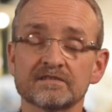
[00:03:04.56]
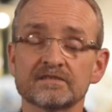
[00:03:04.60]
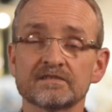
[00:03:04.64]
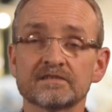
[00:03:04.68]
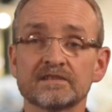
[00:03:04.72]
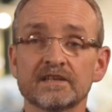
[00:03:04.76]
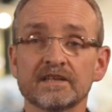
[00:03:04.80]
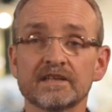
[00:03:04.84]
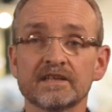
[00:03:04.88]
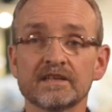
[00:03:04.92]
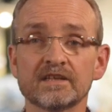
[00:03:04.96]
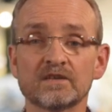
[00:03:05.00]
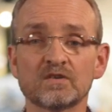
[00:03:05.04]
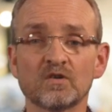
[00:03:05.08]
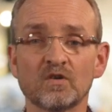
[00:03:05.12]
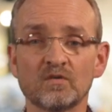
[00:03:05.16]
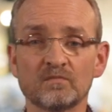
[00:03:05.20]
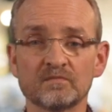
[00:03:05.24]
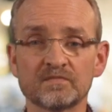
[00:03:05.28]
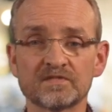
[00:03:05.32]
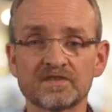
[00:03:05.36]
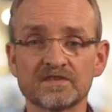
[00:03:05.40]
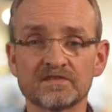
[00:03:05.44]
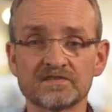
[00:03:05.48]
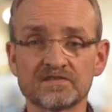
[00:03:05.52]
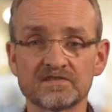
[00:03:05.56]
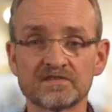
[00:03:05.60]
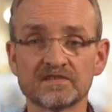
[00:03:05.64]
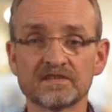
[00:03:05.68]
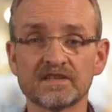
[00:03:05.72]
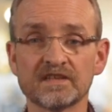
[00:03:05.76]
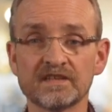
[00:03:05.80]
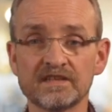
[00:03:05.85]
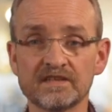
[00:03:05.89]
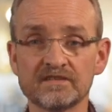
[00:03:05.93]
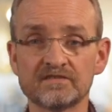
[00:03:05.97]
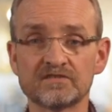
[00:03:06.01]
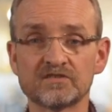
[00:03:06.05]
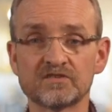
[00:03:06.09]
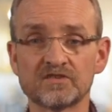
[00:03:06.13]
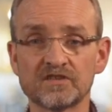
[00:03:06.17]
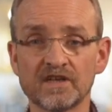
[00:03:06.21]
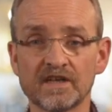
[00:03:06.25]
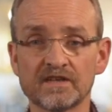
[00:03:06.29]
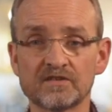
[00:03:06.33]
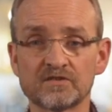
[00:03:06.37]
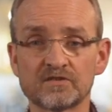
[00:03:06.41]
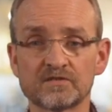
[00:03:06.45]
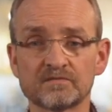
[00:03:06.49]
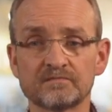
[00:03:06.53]
the competence that they need to
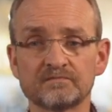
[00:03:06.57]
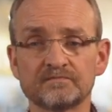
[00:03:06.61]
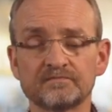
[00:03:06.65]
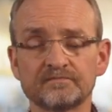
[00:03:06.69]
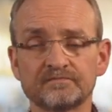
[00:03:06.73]
change.